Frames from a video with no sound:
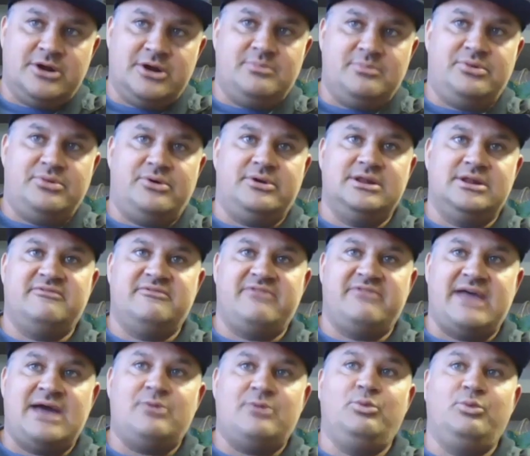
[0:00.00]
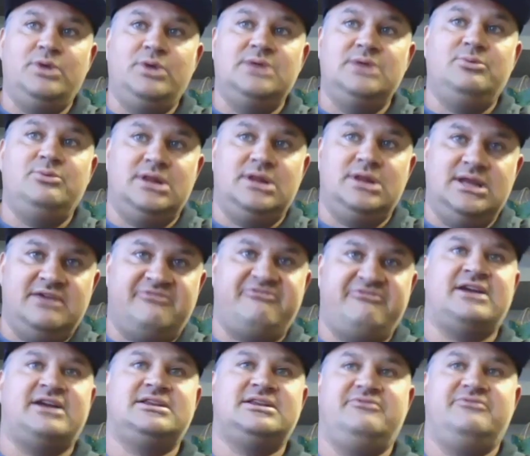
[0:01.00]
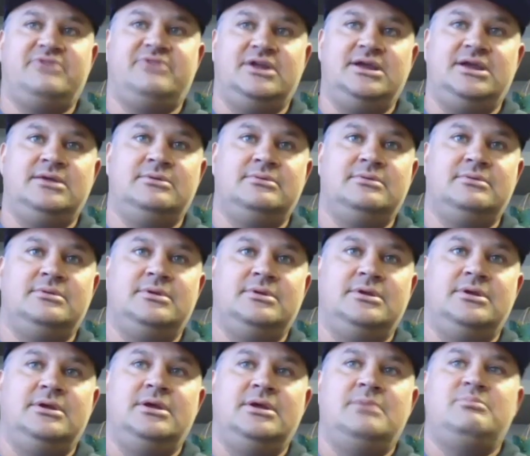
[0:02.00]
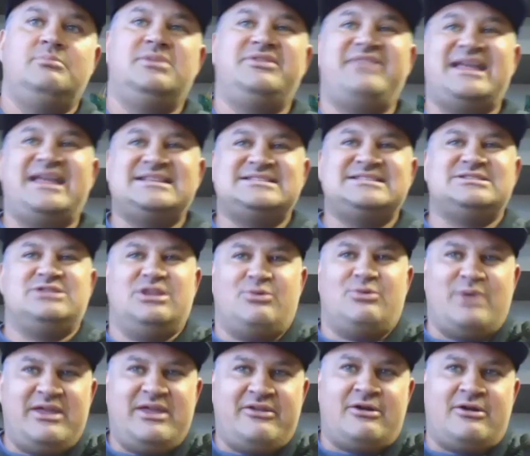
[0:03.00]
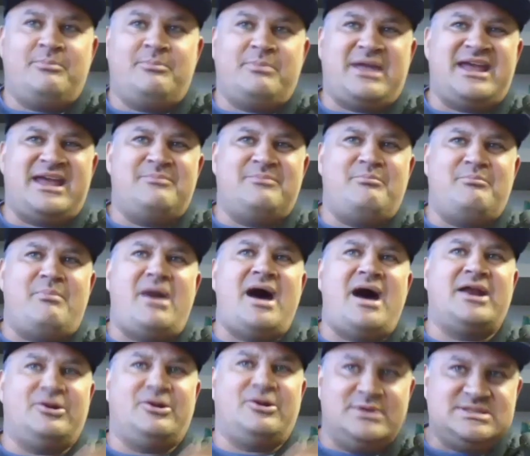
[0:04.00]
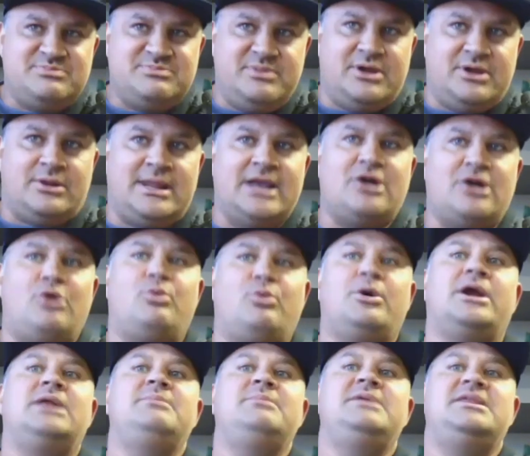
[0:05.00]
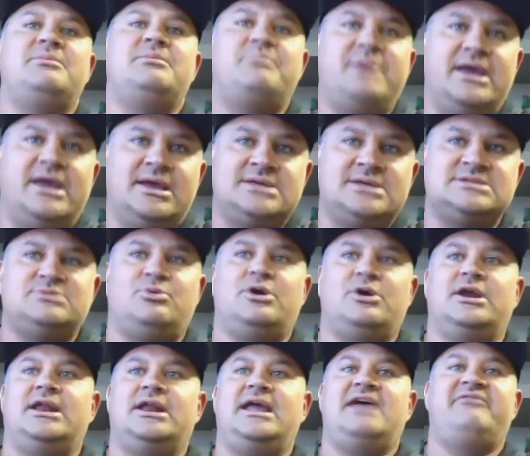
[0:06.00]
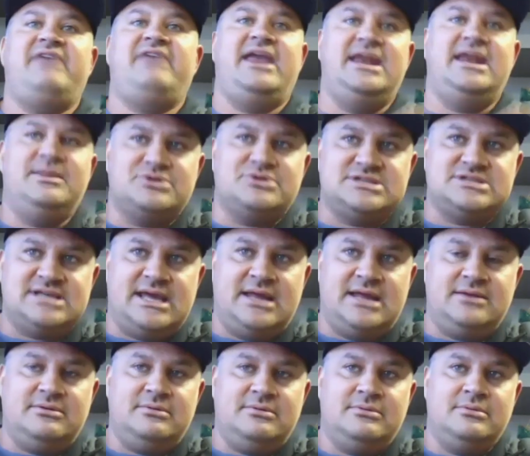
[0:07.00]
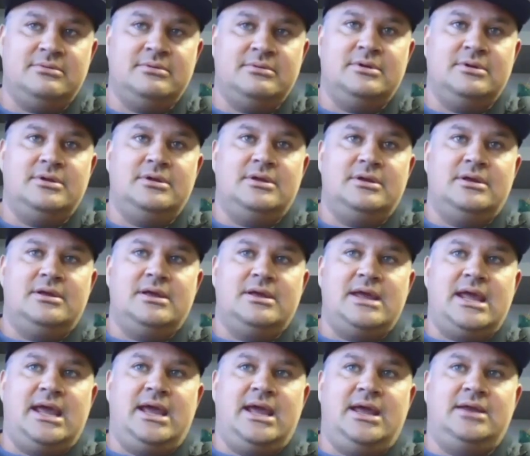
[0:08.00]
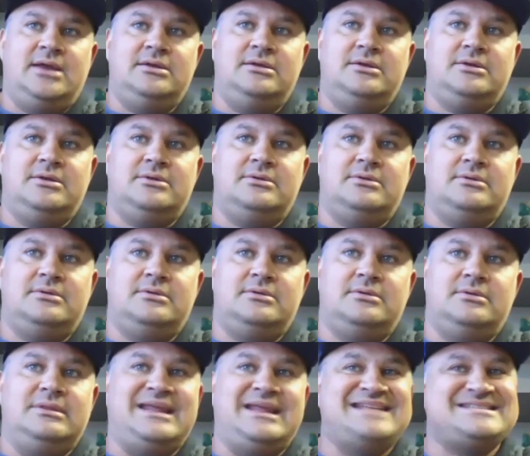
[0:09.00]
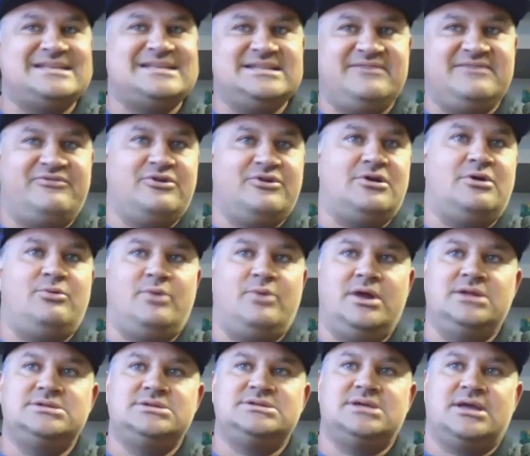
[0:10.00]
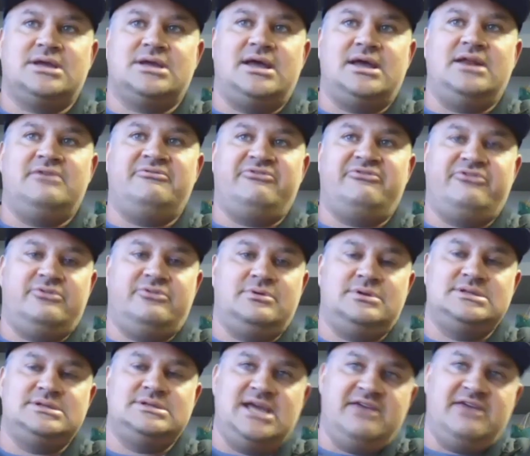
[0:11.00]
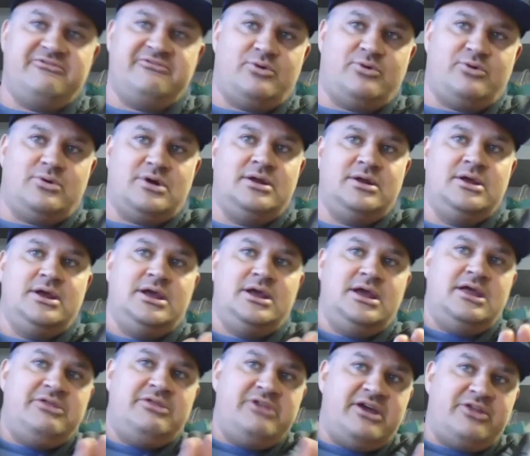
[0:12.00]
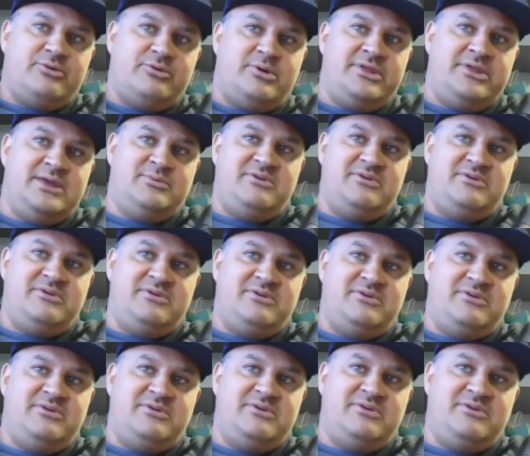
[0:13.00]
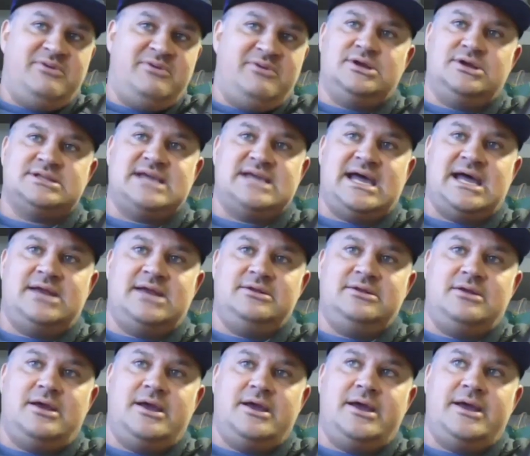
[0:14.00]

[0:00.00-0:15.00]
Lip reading: component of that really, really effectively. But that's the way their kind of model was built. We're going to be the biggest, we're going to have 80%. And that's a difficult one to kind of take forward. The other one that we found as we looked at